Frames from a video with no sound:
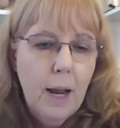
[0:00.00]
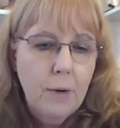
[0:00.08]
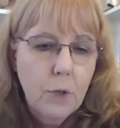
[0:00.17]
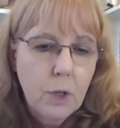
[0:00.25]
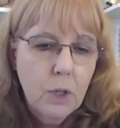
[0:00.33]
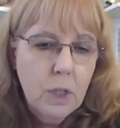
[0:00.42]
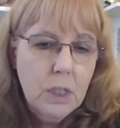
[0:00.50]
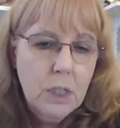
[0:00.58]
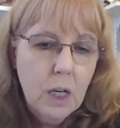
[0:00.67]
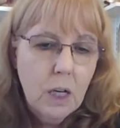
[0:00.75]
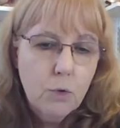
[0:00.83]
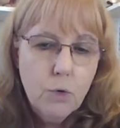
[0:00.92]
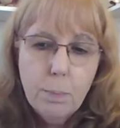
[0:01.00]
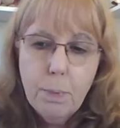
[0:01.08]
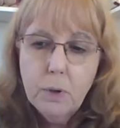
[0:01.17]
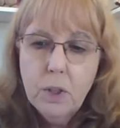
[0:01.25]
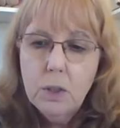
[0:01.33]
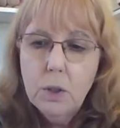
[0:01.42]
and you're going to see
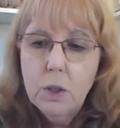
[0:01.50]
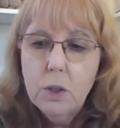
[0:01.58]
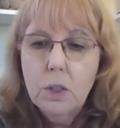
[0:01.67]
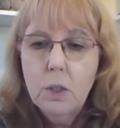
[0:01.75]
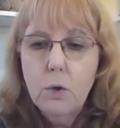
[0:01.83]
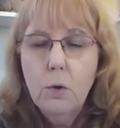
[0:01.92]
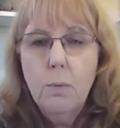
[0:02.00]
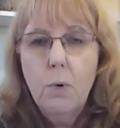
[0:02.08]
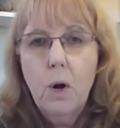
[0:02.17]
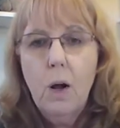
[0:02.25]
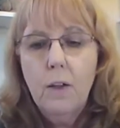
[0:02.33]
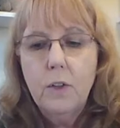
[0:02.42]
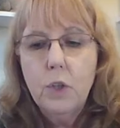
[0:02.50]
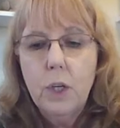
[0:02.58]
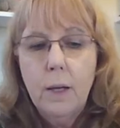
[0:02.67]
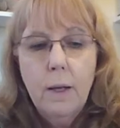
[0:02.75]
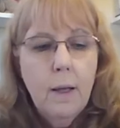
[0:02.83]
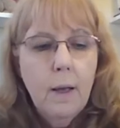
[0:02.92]
triple digits in numerology,